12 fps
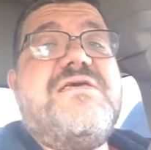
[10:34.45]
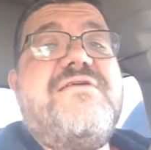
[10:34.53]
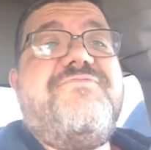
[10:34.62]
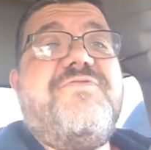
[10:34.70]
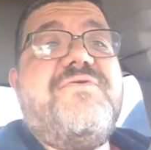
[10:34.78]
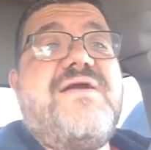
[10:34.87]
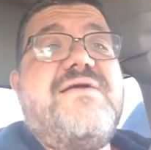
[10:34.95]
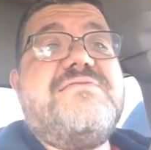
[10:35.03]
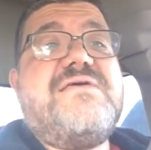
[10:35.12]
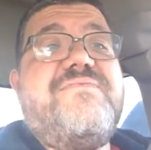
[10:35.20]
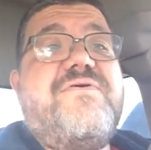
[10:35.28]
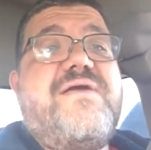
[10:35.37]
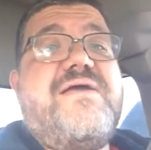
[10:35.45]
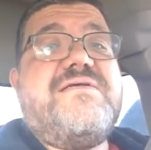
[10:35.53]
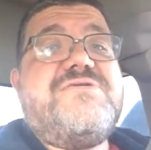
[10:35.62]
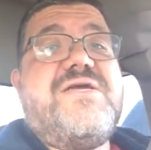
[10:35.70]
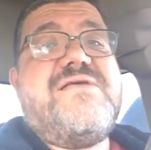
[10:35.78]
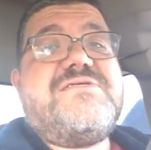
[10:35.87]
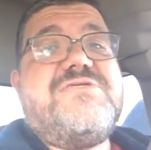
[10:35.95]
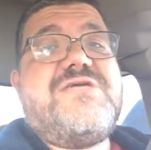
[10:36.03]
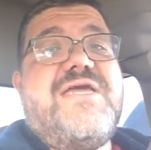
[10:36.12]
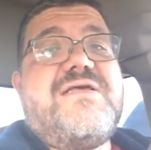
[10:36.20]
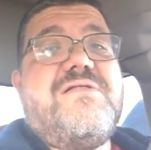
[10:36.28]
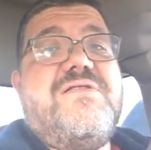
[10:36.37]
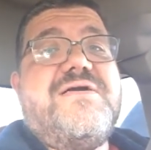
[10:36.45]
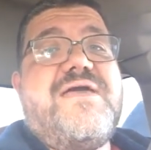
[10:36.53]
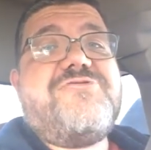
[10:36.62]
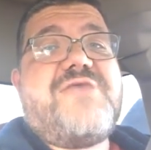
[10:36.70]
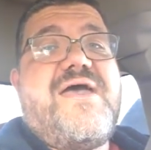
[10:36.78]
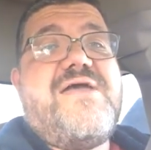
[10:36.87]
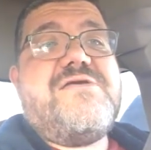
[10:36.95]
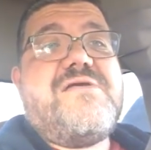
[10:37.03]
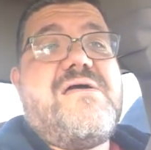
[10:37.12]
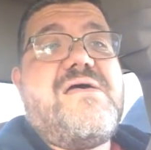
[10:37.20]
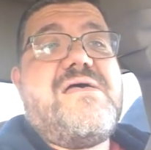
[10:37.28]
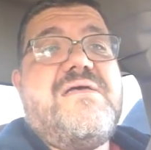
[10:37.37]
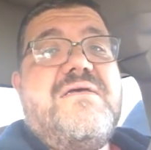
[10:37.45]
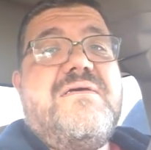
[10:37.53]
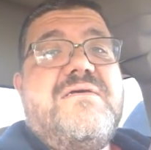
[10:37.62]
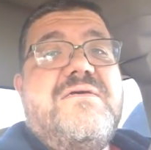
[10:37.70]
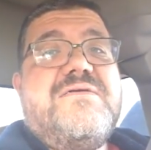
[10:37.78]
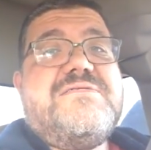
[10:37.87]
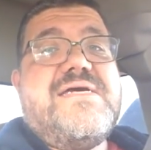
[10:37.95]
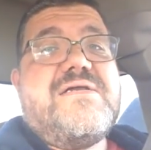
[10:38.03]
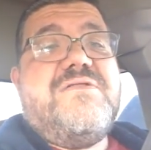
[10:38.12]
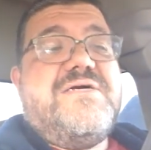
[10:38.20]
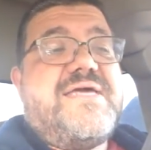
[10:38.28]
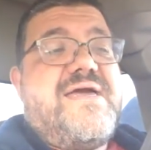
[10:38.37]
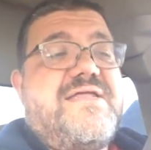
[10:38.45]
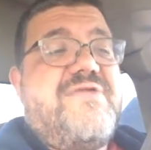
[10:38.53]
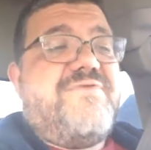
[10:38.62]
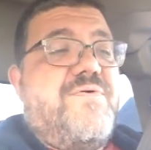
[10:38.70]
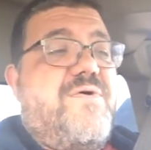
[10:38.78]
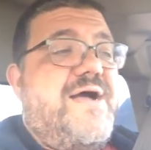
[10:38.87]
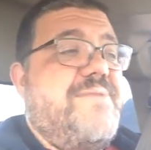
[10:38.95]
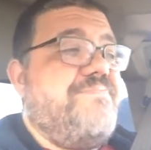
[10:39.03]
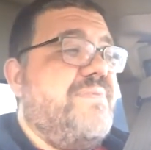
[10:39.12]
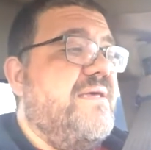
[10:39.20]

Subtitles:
If you guys ever had a chance to take a look at that, take a look at it if you want.